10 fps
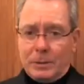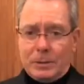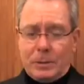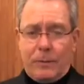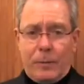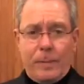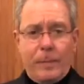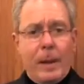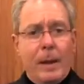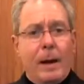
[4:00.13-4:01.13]
and so forth.
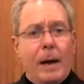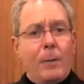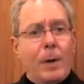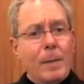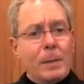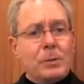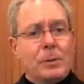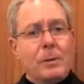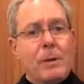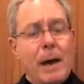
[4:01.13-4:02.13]
I want to make sure
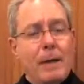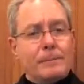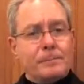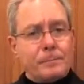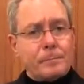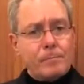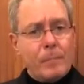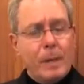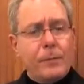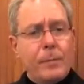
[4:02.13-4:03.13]
that you have
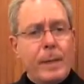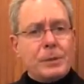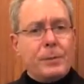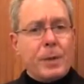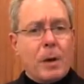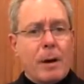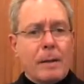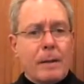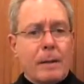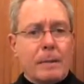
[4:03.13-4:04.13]
information
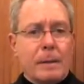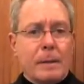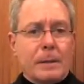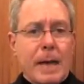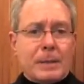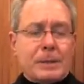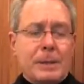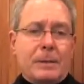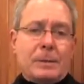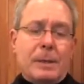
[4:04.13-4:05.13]
regarding the tax
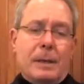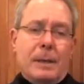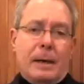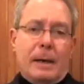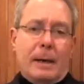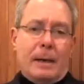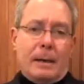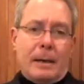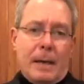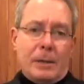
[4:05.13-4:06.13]
sales.
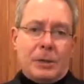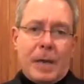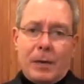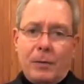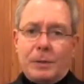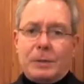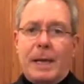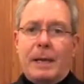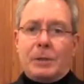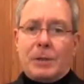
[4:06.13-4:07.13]
Again, check your
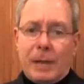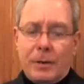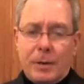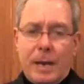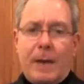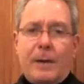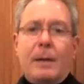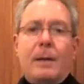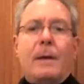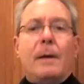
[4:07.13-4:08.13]
state, check your
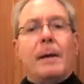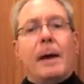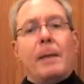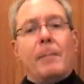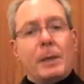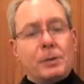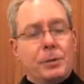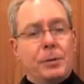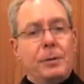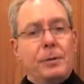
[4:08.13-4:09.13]
county, and make
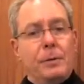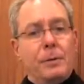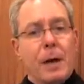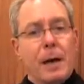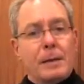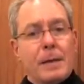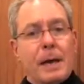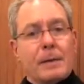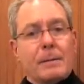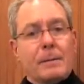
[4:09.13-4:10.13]
sure that you
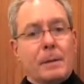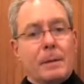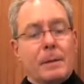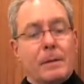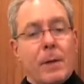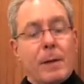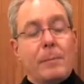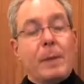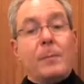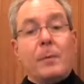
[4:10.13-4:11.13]
contact the right
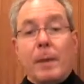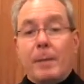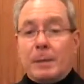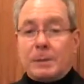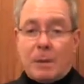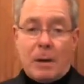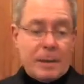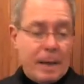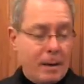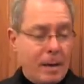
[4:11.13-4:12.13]
people. Maybe it's our
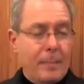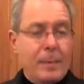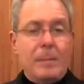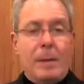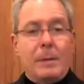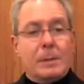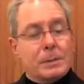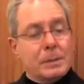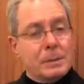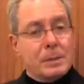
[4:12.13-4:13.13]
title company, maybe
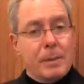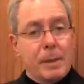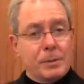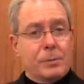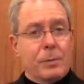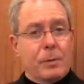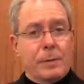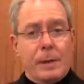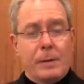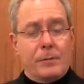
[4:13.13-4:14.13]
it's somebody else you work with
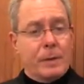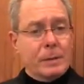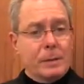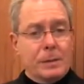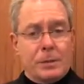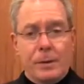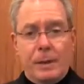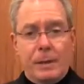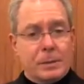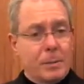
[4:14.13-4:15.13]
that you trust, an
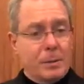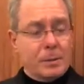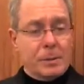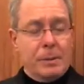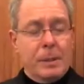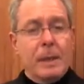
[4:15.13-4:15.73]
attorney in some of those attorney